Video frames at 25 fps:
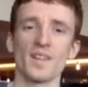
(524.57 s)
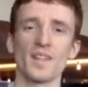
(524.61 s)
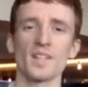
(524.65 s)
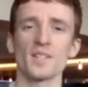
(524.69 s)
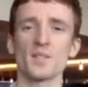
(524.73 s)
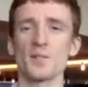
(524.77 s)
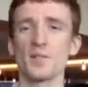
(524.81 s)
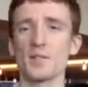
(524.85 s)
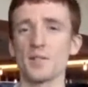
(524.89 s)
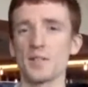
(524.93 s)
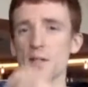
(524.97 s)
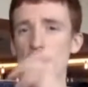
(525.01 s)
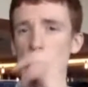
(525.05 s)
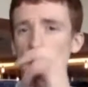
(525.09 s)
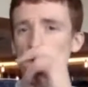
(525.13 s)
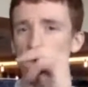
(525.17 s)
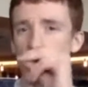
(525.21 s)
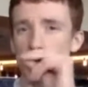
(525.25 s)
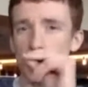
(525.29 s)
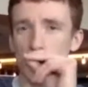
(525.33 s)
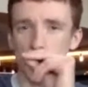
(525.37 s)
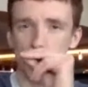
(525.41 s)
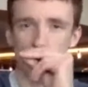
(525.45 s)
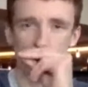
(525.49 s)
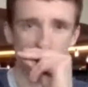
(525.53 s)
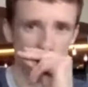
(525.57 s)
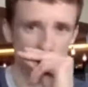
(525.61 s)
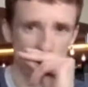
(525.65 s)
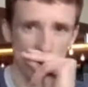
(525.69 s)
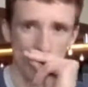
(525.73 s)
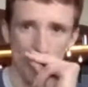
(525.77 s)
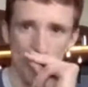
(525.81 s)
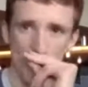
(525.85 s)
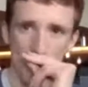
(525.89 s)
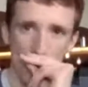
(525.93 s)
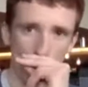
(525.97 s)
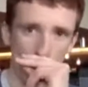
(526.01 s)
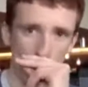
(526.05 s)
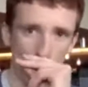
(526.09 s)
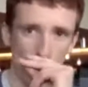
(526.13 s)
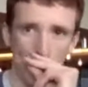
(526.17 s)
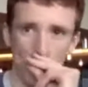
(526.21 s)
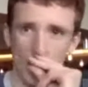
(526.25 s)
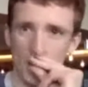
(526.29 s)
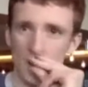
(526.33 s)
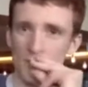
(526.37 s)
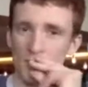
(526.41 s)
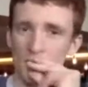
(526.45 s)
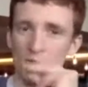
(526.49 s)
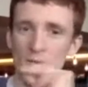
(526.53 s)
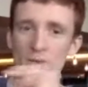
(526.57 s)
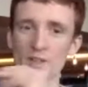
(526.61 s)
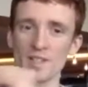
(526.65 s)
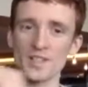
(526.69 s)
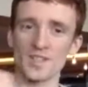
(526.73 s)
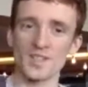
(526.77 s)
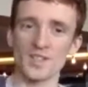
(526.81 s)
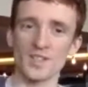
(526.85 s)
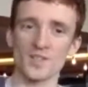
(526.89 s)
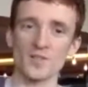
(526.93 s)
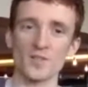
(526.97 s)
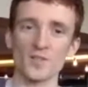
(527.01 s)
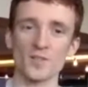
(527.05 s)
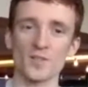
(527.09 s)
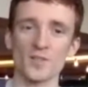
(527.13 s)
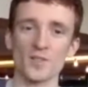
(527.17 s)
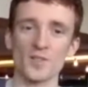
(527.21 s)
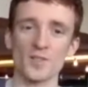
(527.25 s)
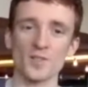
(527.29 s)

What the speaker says: So I did last time too. I don't know if it makes a difference.